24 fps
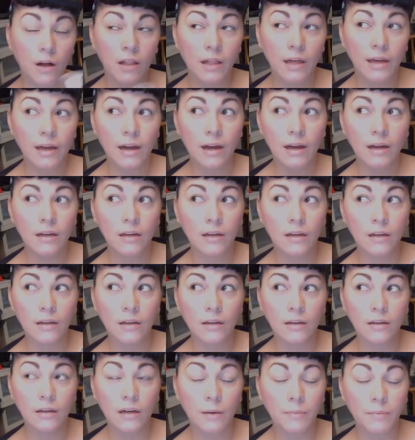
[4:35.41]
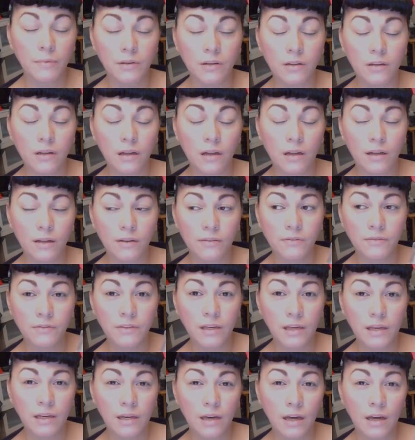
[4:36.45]
I got a couple of
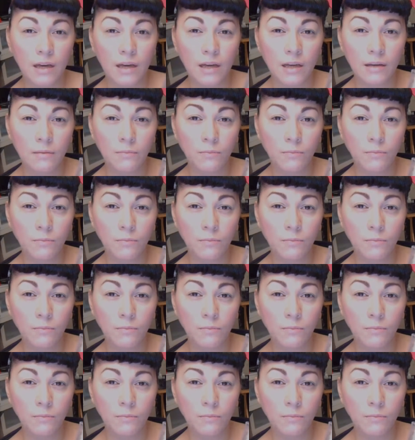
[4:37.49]
the